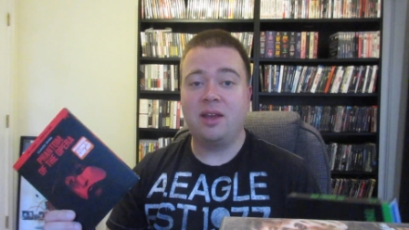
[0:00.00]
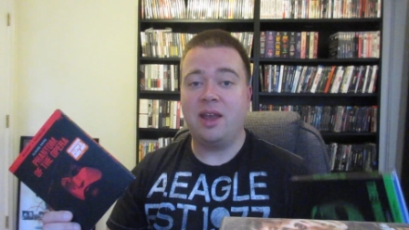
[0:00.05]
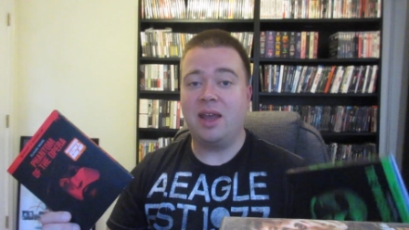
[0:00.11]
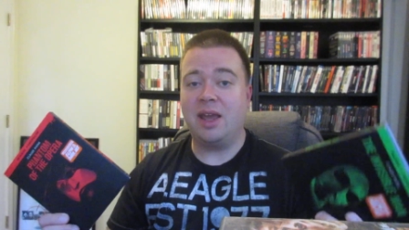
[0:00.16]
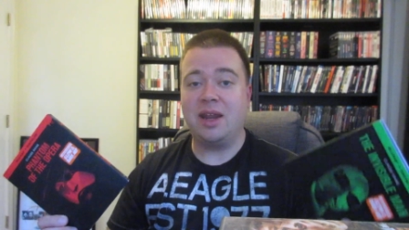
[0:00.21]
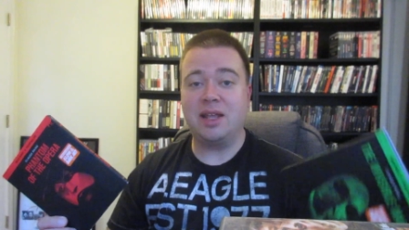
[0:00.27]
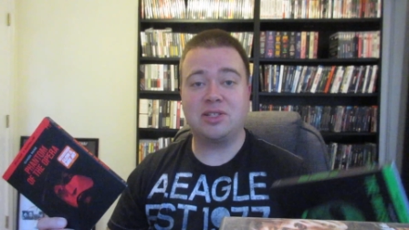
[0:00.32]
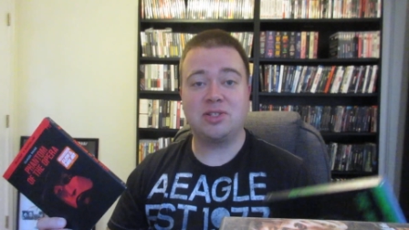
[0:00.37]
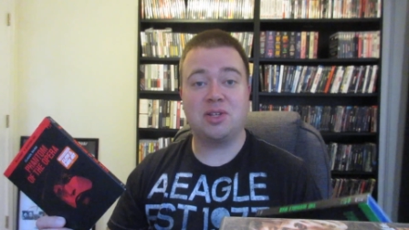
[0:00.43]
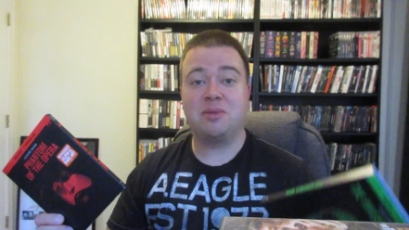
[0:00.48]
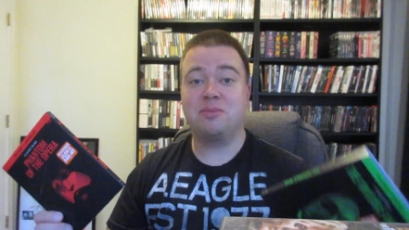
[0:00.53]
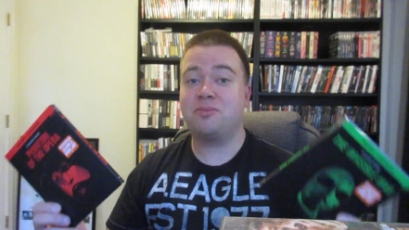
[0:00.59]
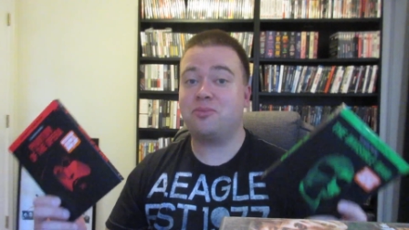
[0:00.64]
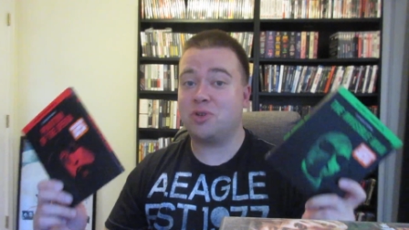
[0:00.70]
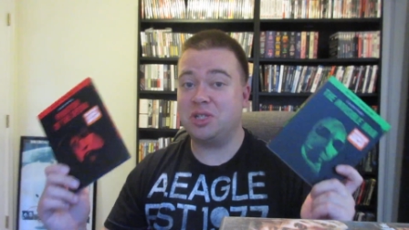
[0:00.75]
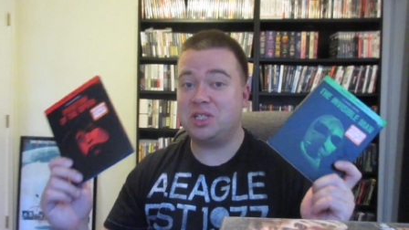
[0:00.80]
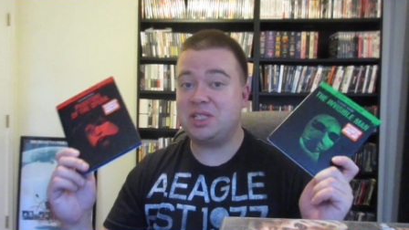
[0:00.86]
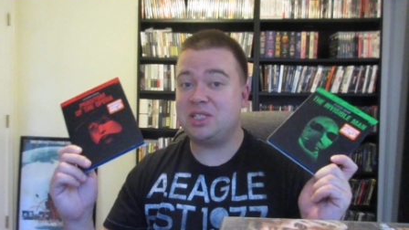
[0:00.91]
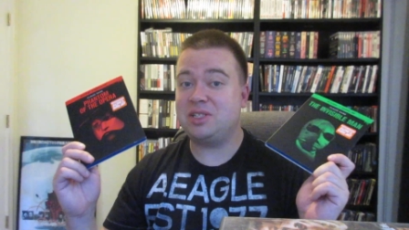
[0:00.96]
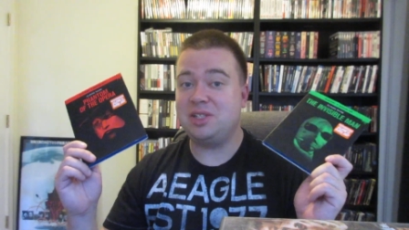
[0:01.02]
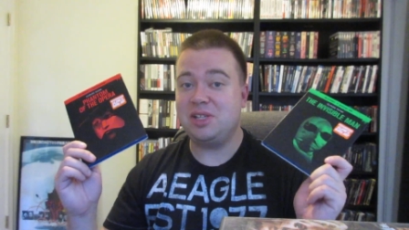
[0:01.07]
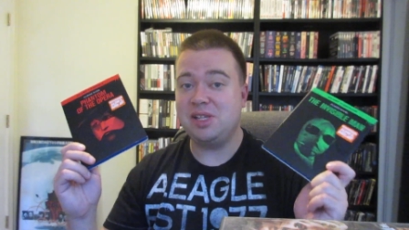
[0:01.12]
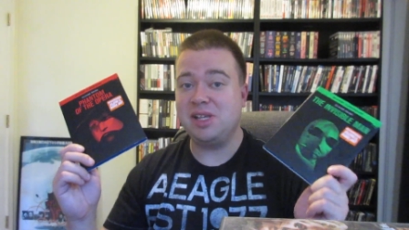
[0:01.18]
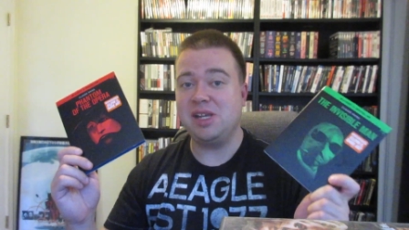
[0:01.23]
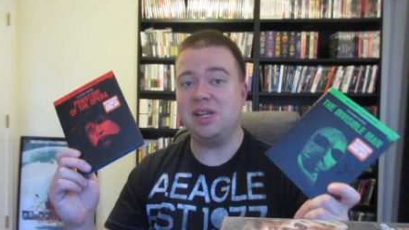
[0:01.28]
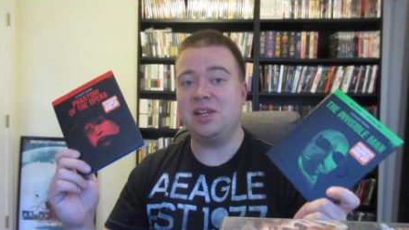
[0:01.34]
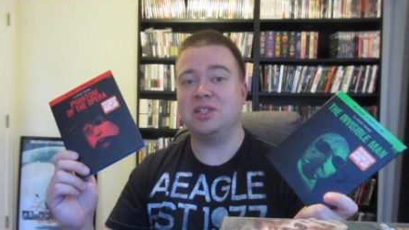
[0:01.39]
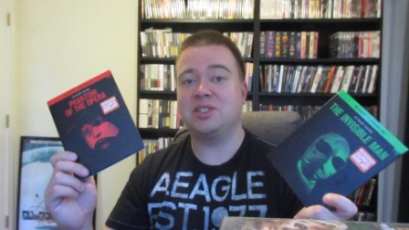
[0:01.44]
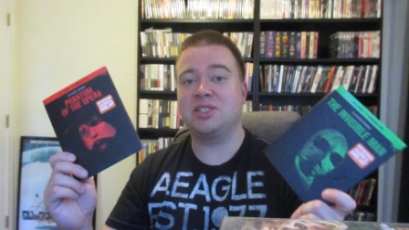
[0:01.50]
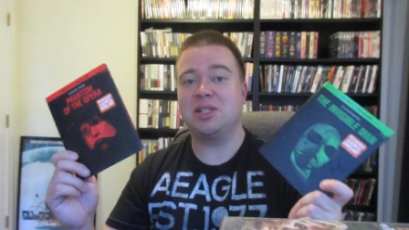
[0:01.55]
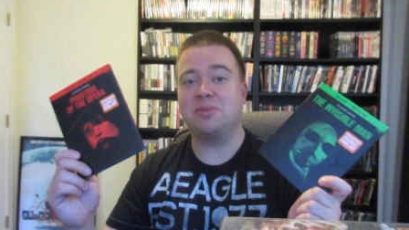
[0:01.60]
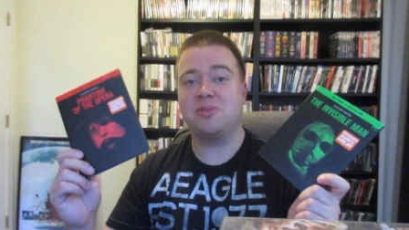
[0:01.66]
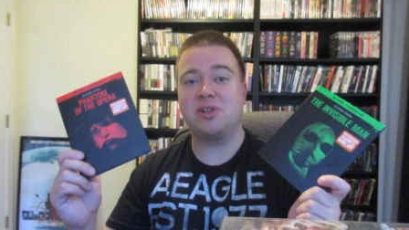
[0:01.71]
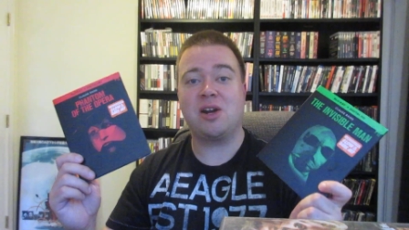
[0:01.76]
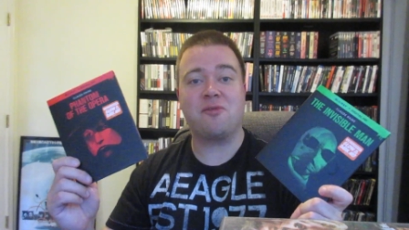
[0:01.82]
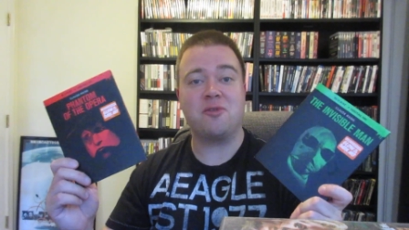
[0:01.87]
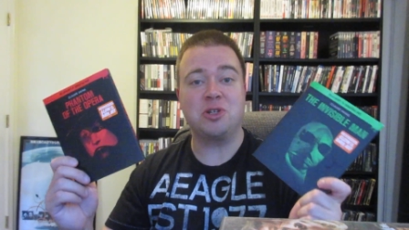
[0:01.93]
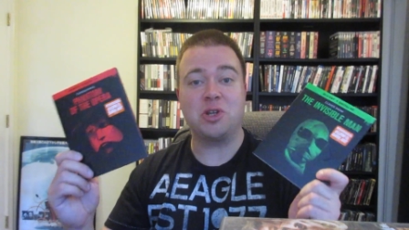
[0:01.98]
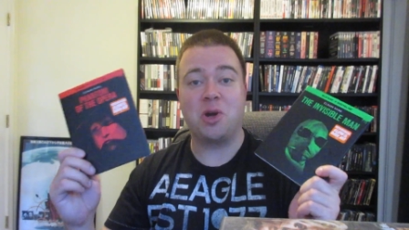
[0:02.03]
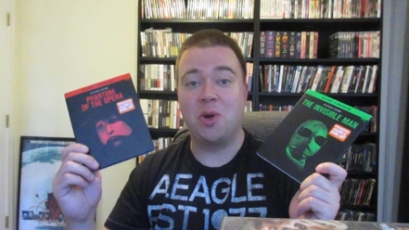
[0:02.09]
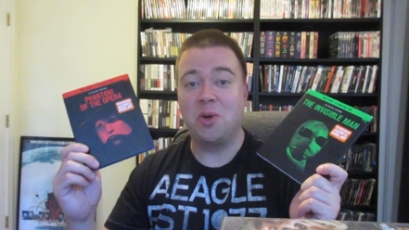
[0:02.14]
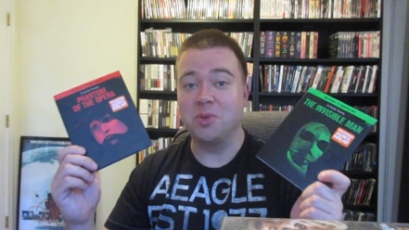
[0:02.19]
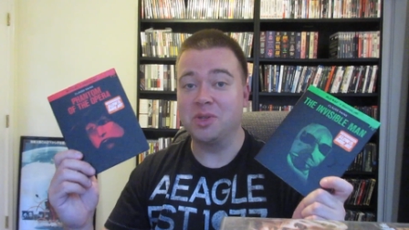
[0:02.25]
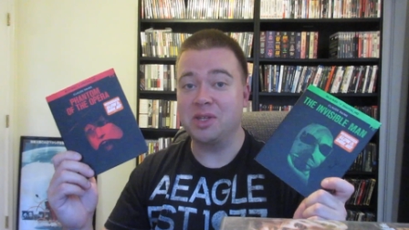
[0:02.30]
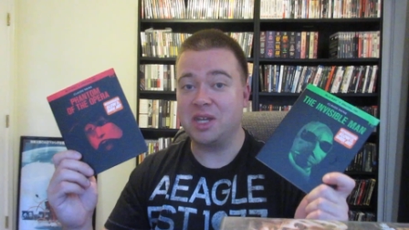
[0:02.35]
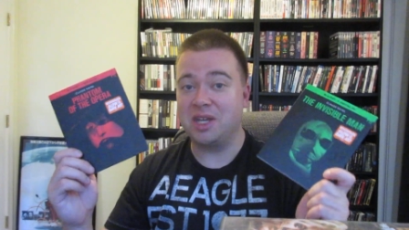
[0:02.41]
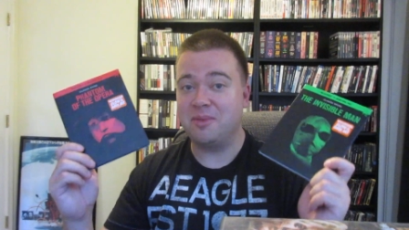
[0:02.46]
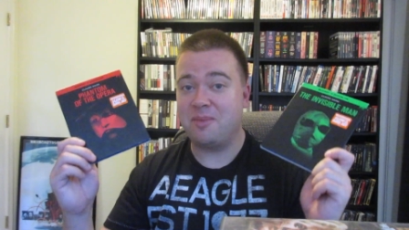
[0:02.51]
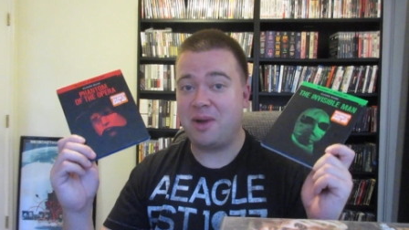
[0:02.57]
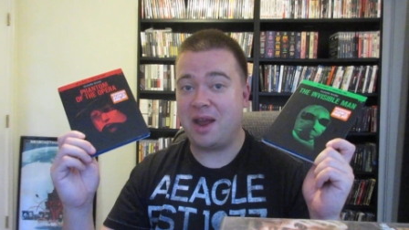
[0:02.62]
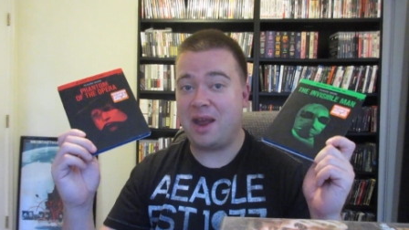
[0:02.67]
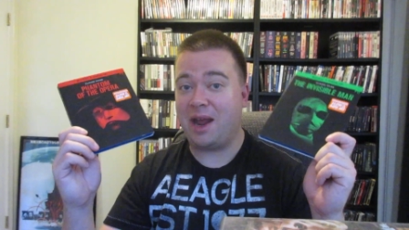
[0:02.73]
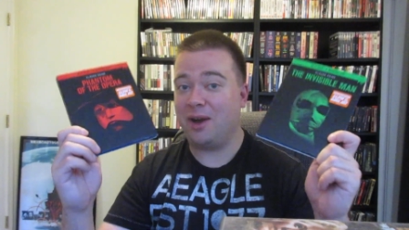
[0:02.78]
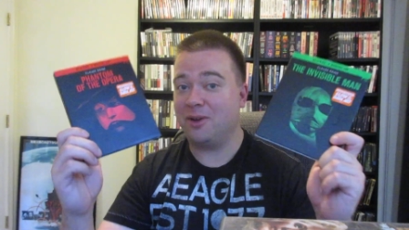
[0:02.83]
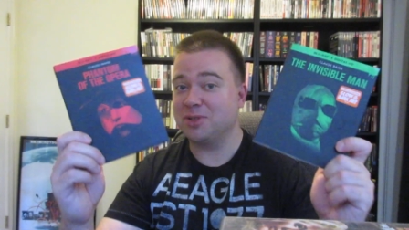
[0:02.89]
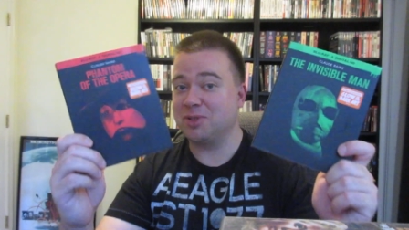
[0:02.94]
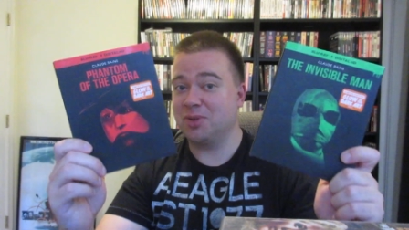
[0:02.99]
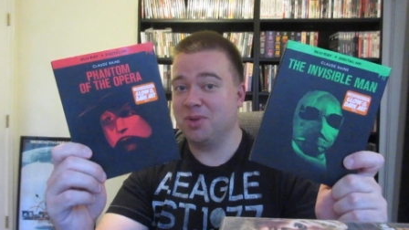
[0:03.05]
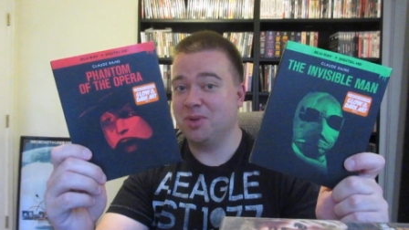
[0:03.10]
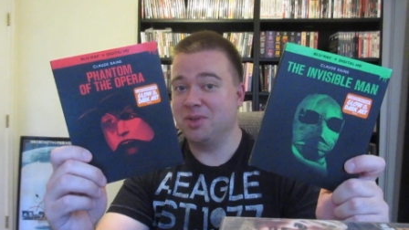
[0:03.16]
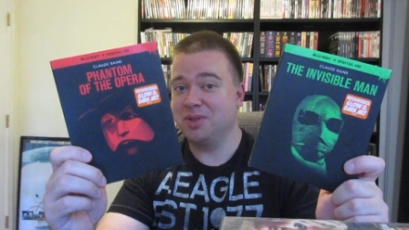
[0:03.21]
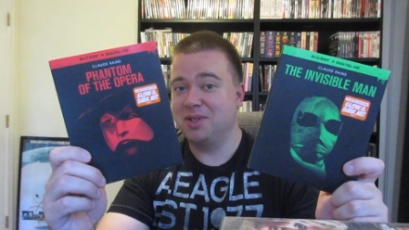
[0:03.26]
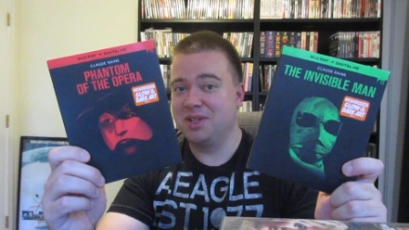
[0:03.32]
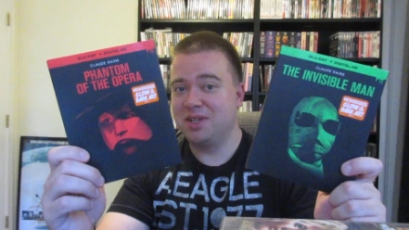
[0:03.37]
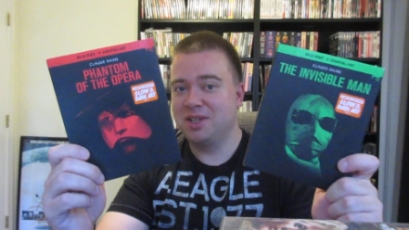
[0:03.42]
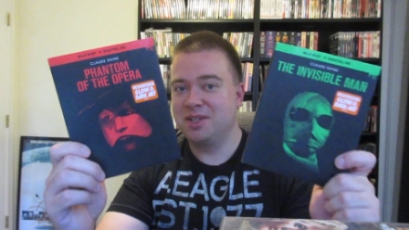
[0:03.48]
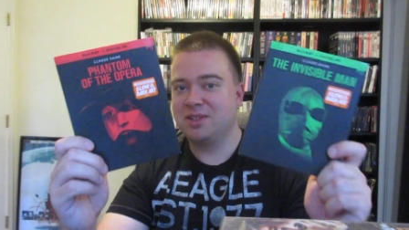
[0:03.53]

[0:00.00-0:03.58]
And it's pristine slipcovers only in my household,